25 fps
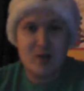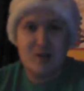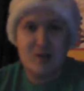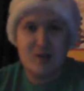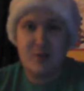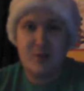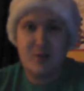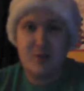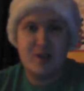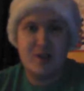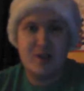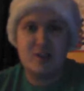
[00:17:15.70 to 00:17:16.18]

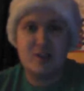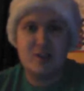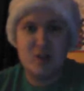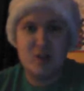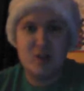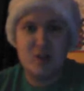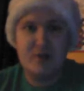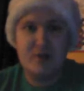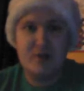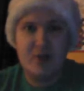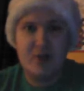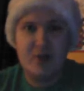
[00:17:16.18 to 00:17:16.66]
up with it
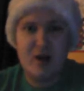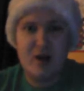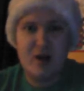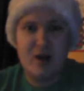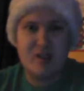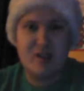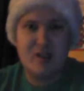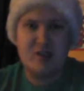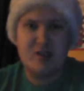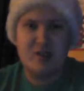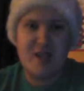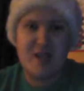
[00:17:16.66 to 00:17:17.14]
so
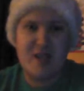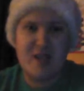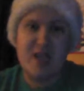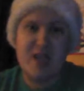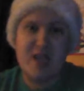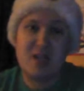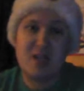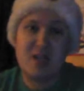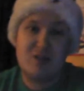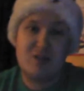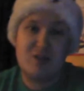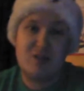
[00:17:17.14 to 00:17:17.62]
flawlessly, and
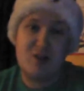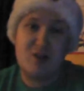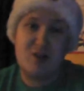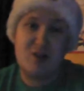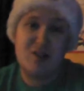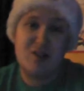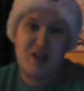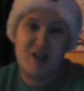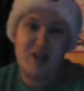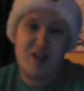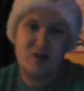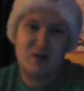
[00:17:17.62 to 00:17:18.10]
it
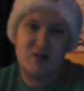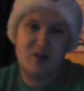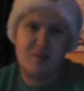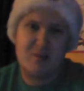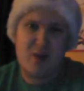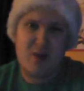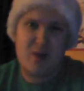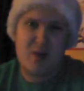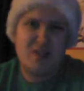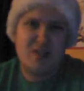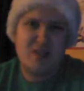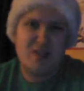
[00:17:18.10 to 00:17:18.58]
starts out
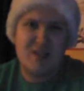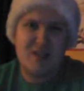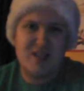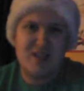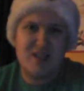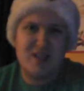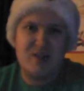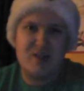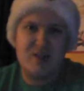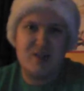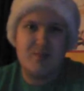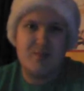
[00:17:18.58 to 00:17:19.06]
depressing at
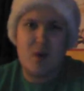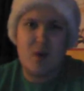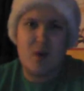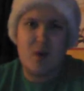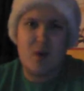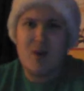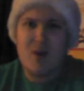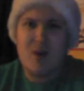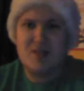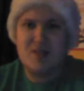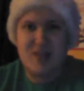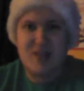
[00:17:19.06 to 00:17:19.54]
some
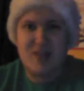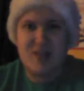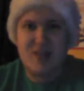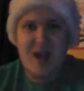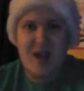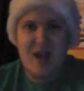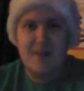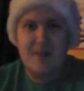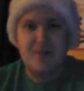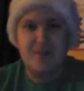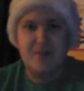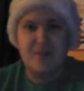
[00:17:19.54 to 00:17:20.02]
parts.
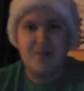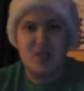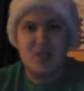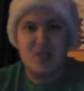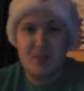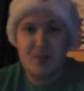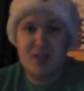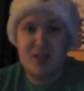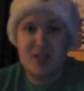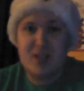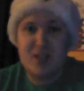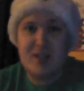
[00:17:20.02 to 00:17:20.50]
Yeah,
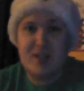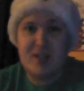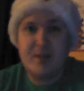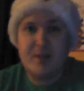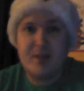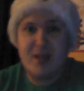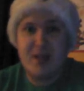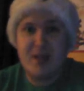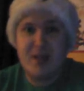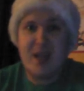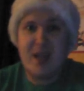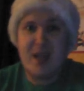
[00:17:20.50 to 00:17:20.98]
especially at the
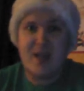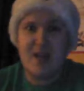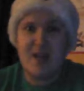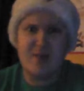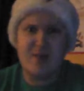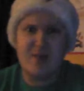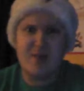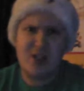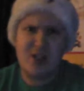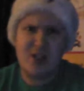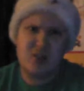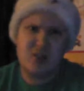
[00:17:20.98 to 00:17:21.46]
beginning,
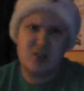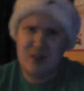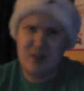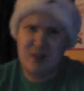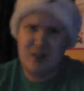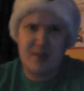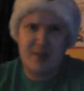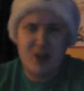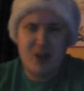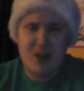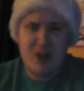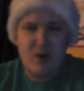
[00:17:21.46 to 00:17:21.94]
because you
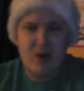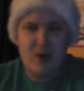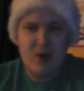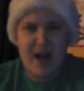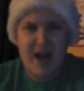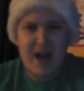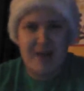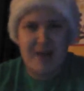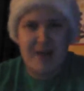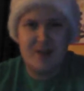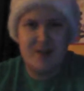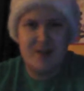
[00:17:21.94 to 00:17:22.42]
probably know what
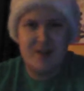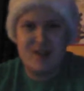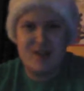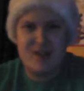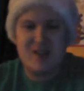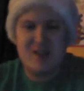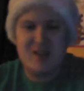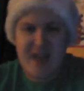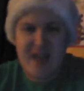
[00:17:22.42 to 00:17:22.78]
happens at the